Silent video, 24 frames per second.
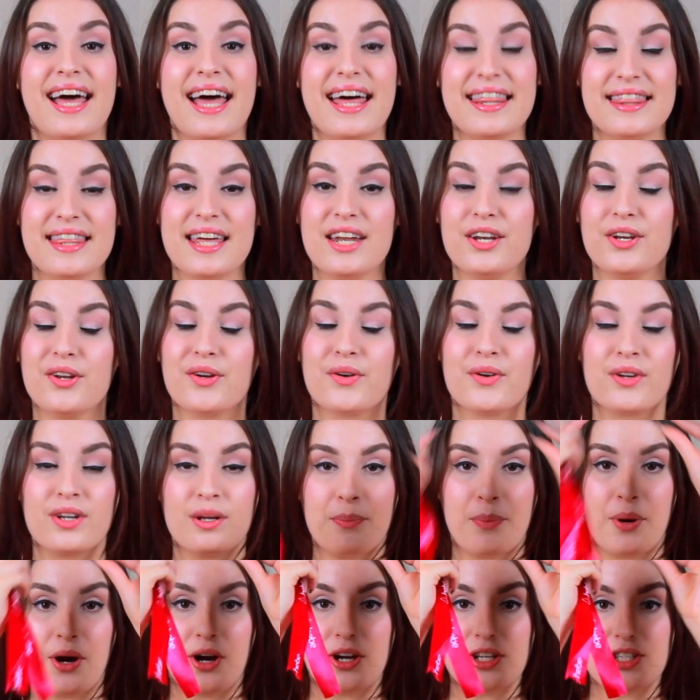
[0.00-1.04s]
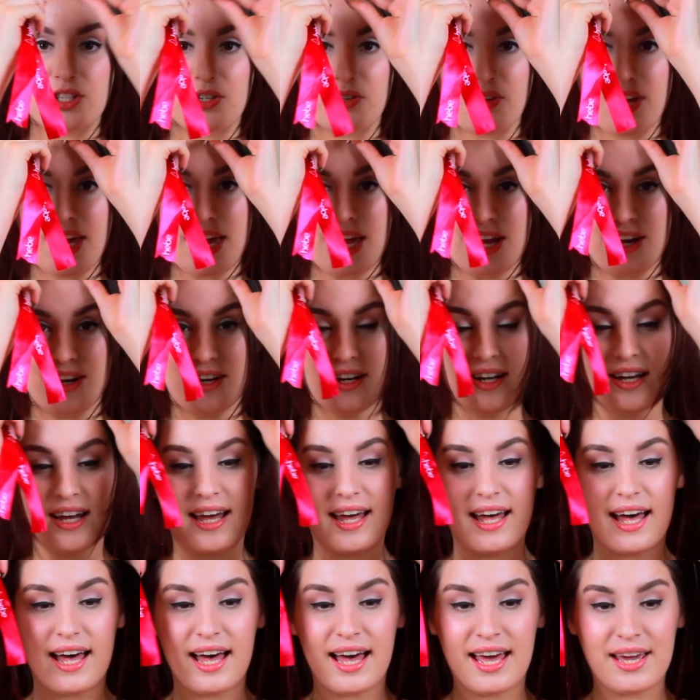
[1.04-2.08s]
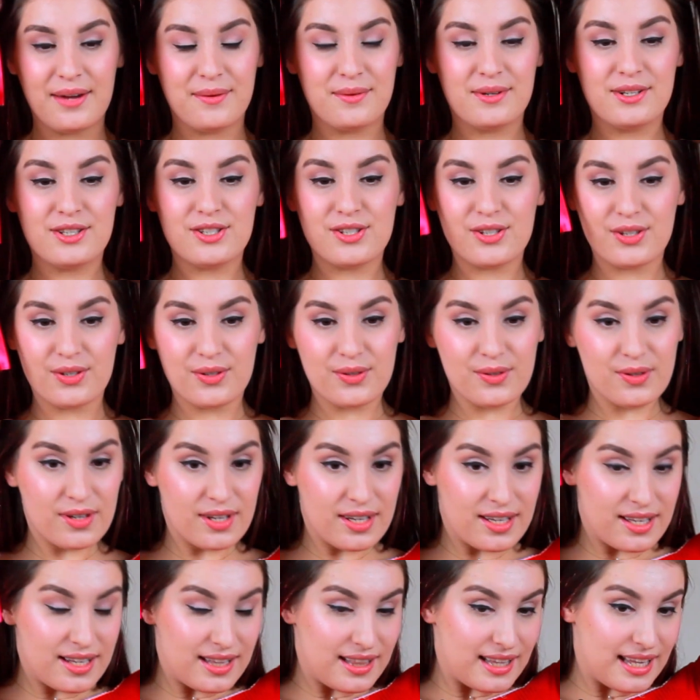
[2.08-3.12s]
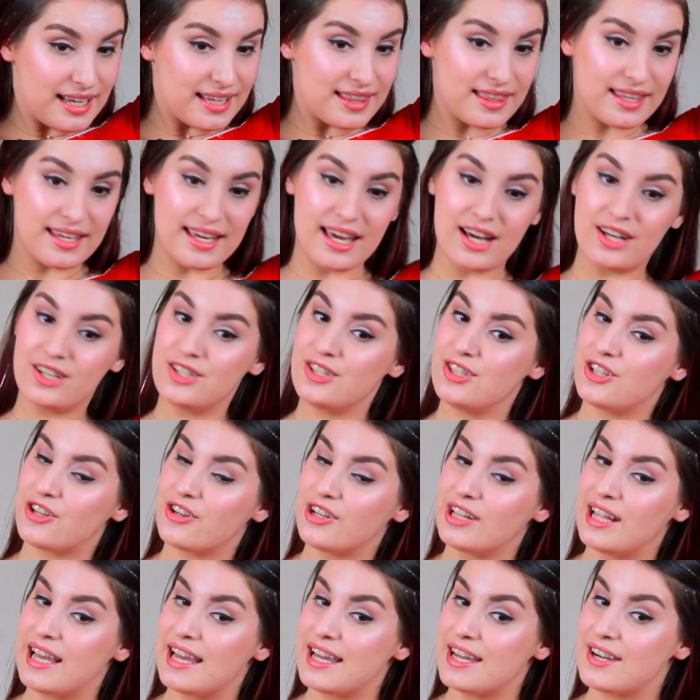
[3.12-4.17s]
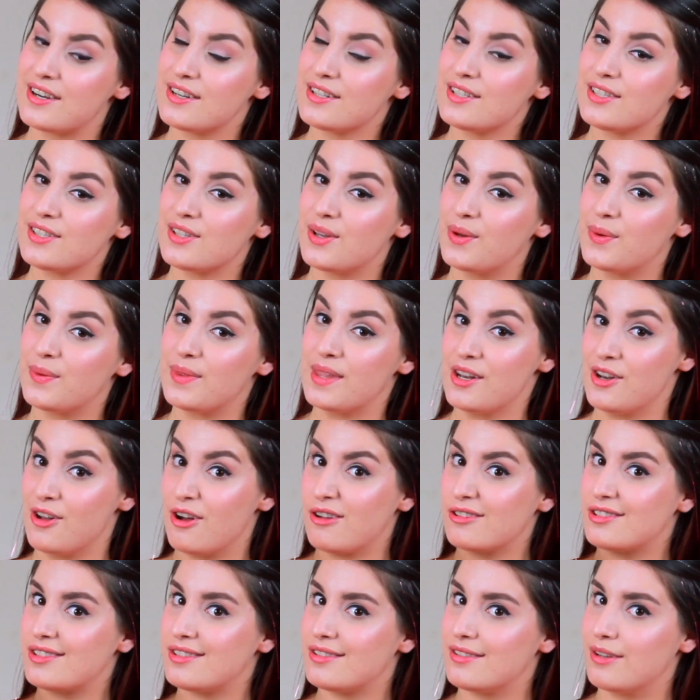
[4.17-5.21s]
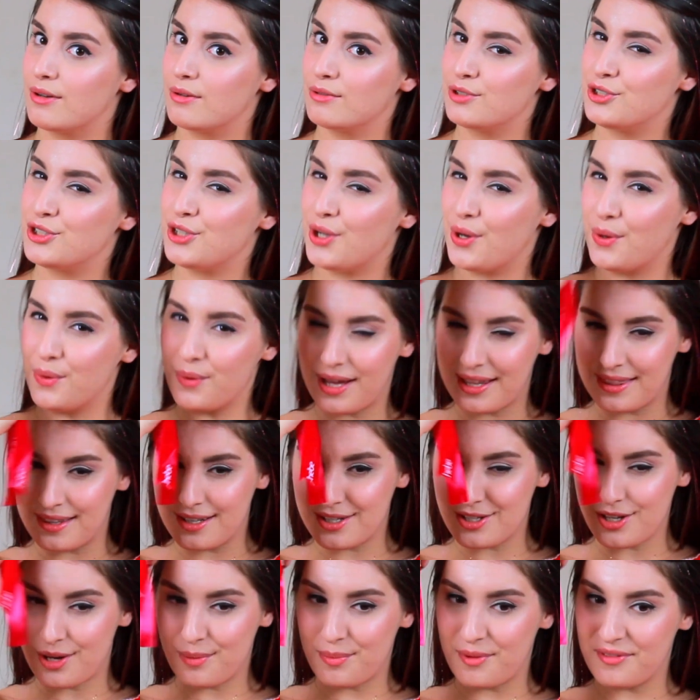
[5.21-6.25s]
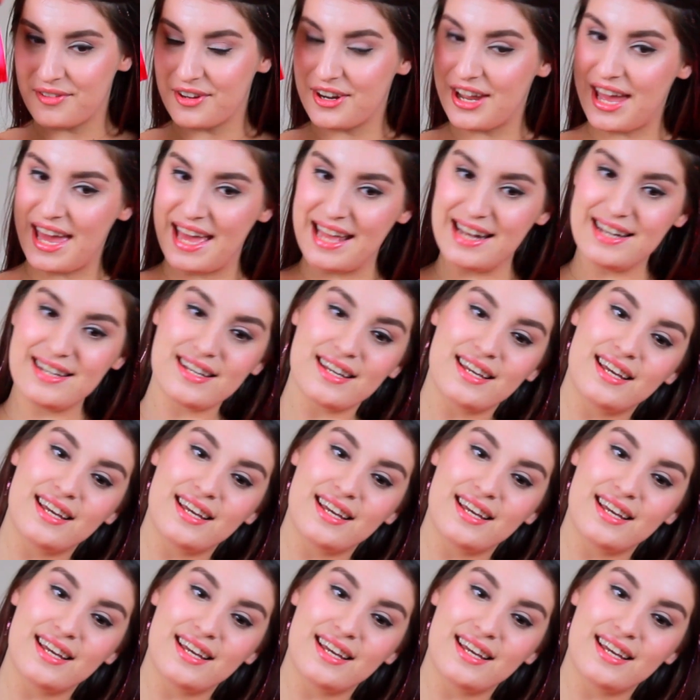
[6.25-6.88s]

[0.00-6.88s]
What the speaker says: And then you're gonna part your hair. I would do like the under layers so the knots don't show at the top of your head.